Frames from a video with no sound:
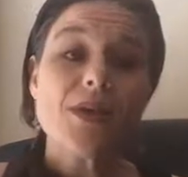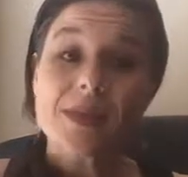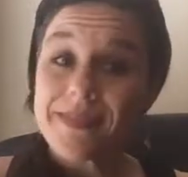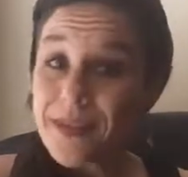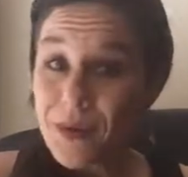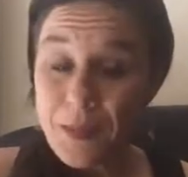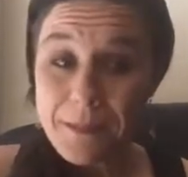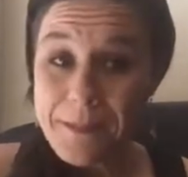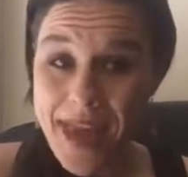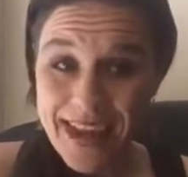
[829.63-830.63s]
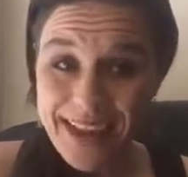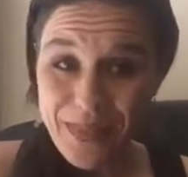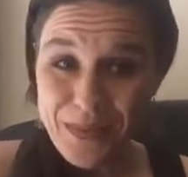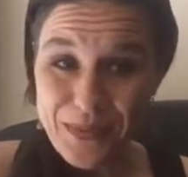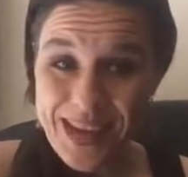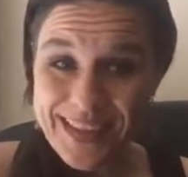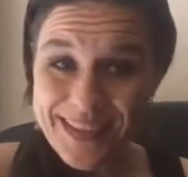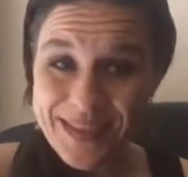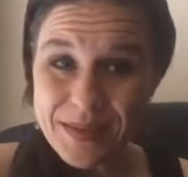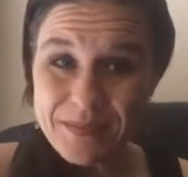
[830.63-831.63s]
There are many other
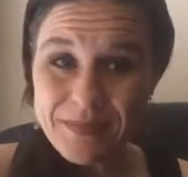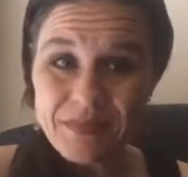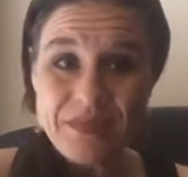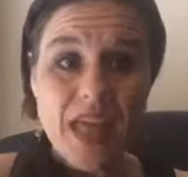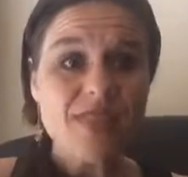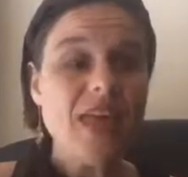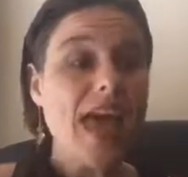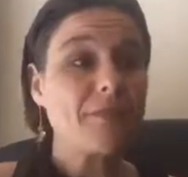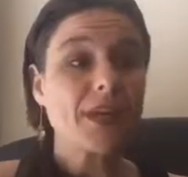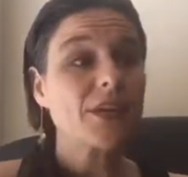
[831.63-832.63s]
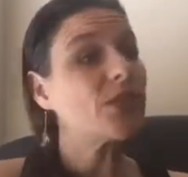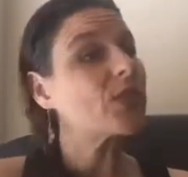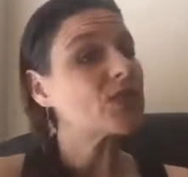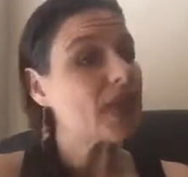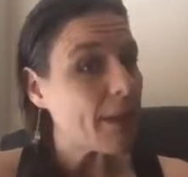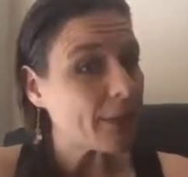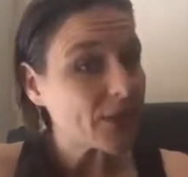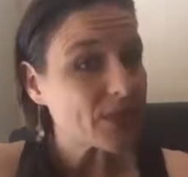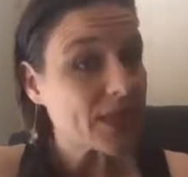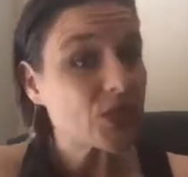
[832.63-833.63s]
ways and many other examples
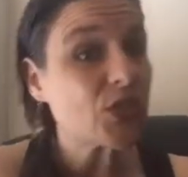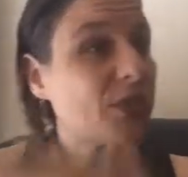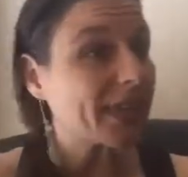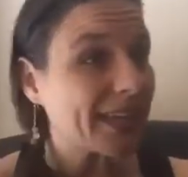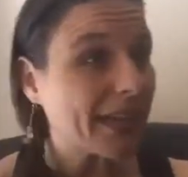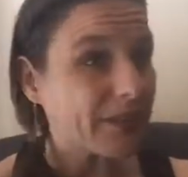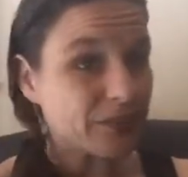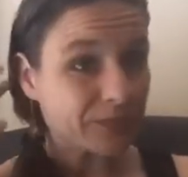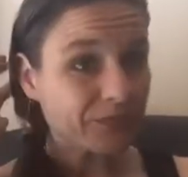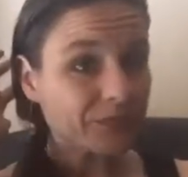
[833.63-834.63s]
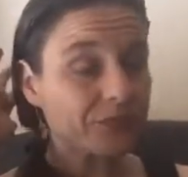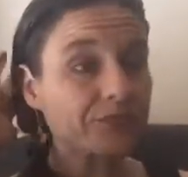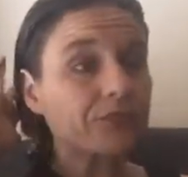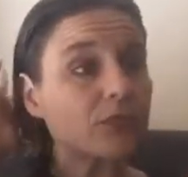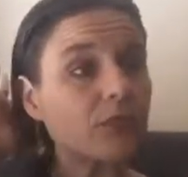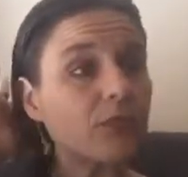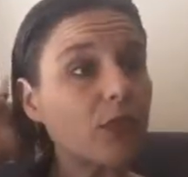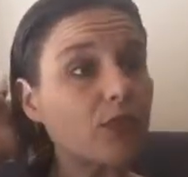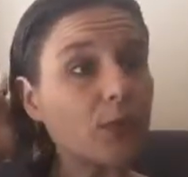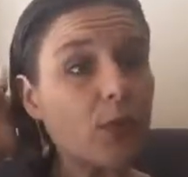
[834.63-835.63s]
that you could give
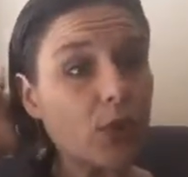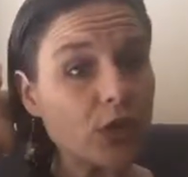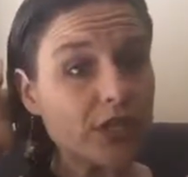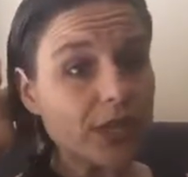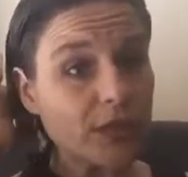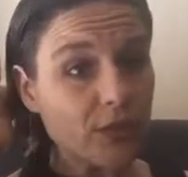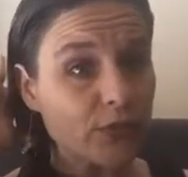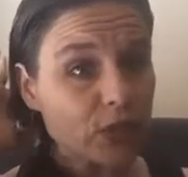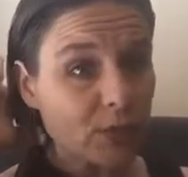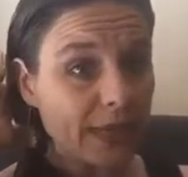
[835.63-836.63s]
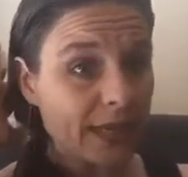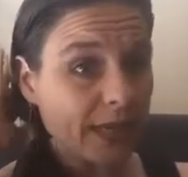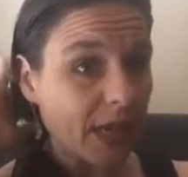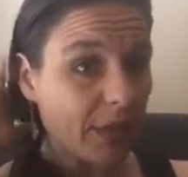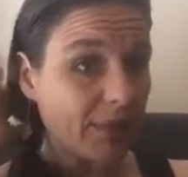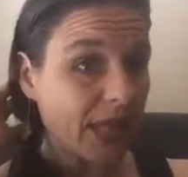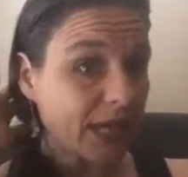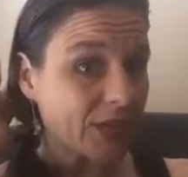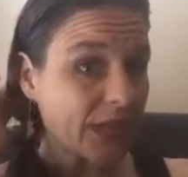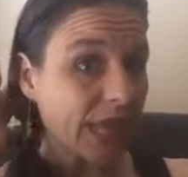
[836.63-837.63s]
for portion, for speed, and
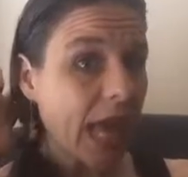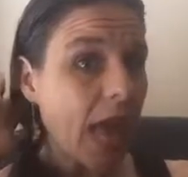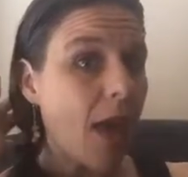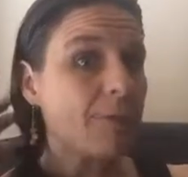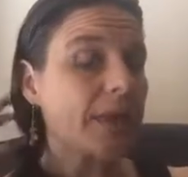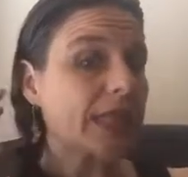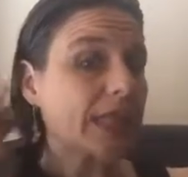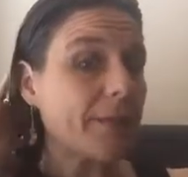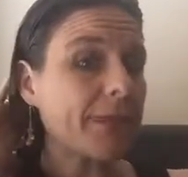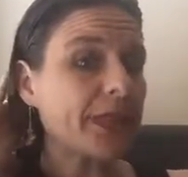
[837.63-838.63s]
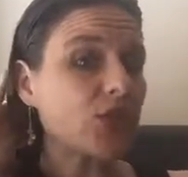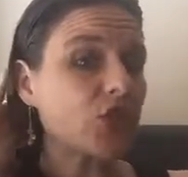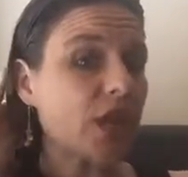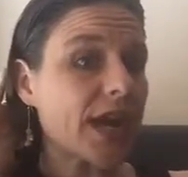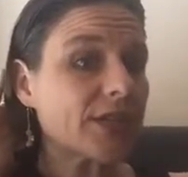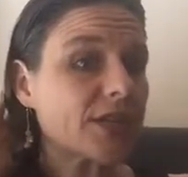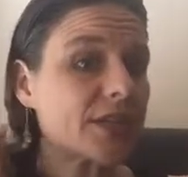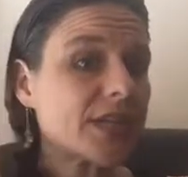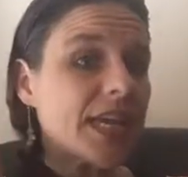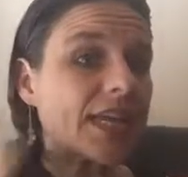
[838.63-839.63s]
complexity. But let me just
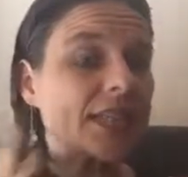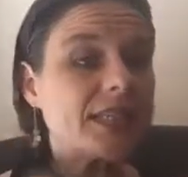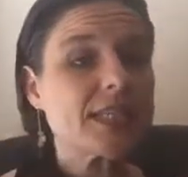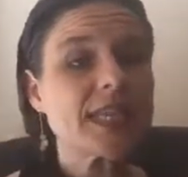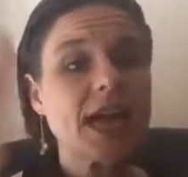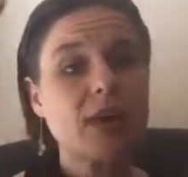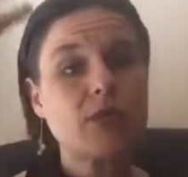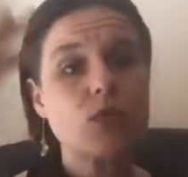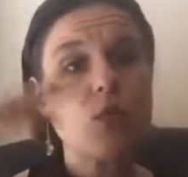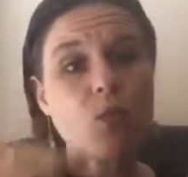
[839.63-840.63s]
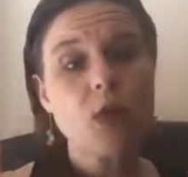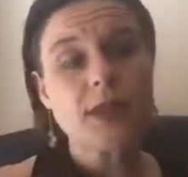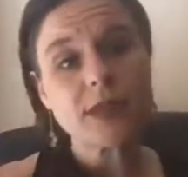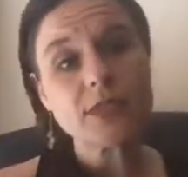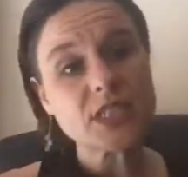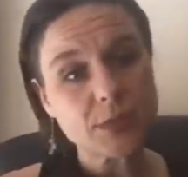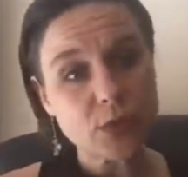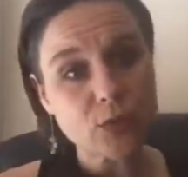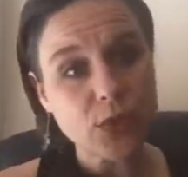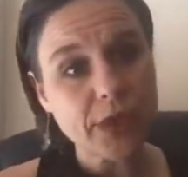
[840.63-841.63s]
take this down one level deeper
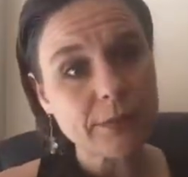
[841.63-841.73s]
for you